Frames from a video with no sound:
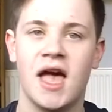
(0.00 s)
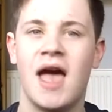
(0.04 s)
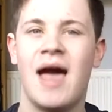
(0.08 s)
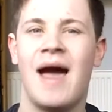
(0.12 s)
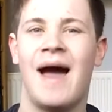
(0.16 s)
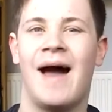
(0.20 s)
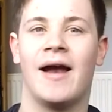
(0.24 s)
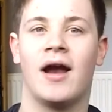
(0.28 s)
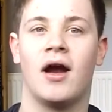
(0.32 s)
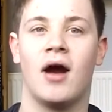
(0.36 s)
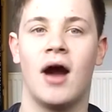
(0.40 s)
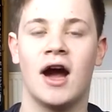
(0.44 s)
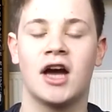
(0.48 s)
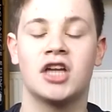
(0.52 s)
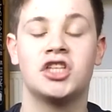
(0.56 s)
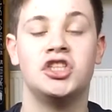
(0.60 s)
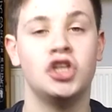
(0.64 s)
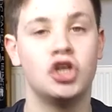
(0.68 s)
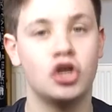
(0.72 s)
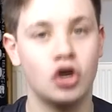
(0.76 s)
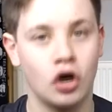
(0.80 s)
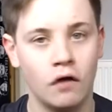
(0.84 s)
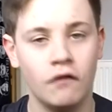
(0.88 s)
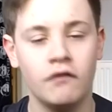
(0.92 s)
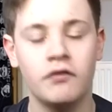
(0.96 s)
and are actually
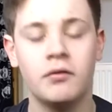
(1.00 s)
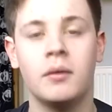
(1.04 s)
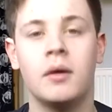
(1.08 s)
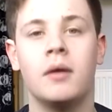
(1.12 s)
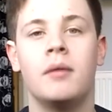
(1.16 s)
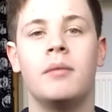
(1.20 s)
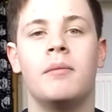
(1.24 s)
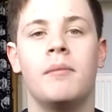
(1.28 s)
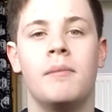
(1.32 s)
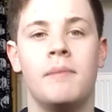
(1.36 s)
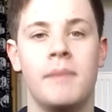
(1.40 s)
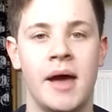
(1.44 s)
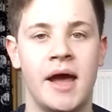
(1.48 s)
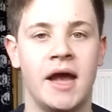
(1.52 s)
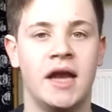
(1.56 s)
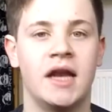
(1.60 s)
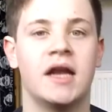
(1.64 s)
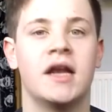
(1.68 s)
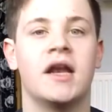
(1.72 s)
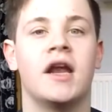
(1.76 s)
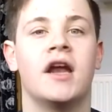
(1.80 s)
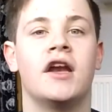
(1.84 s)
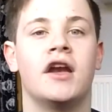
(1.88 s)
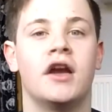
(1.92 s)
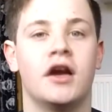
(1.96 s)
comfortable
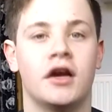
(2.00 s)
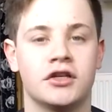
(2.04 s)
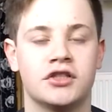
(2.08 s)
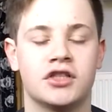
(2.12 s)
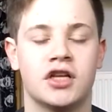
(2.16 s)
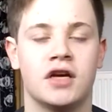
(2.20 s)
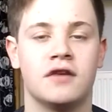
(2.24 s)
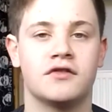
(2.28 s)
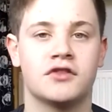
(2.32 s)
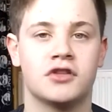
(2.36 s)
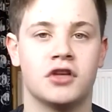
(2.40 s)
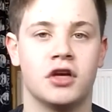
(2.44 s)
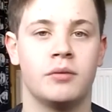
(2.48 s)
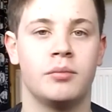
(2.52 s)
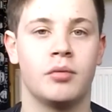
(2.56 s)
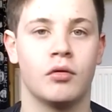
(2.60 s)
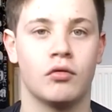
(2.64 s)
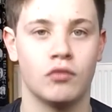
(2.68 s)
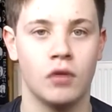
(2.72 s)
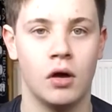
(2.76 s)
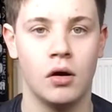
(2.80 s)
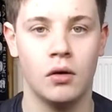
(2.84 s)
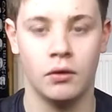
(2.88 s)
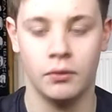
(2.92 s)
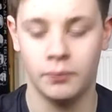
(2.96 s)
maining an airsoft sniper
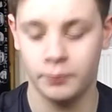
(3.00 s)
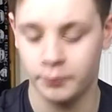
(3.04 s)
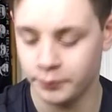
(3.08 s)
role.